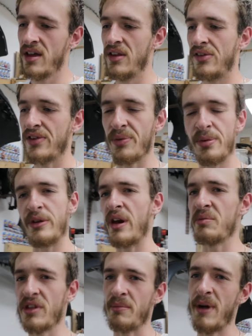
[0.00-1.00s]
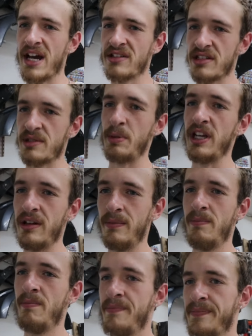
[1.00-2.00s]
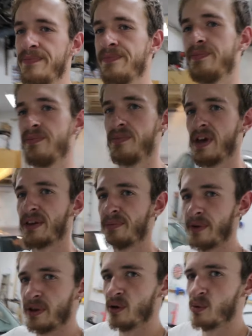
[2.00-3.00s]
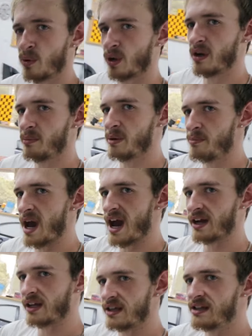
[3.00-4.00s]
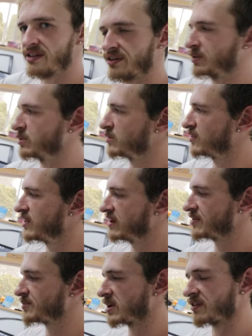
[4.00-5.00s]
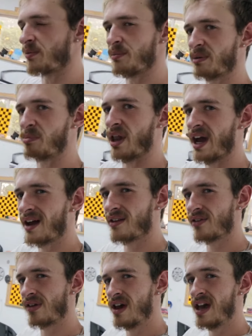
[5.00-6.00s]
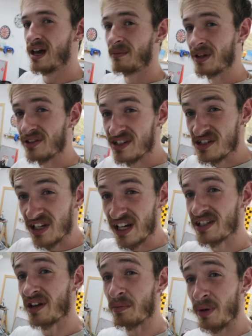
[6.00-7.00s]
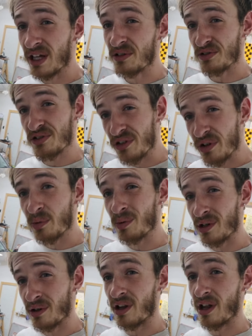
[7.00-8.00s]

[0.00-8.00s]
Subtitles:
since we're done with the MazdaSpeed, next video, we're gonna be back into this. We got some big plans. I'm gonna teach you guys how to paint your steering wheel.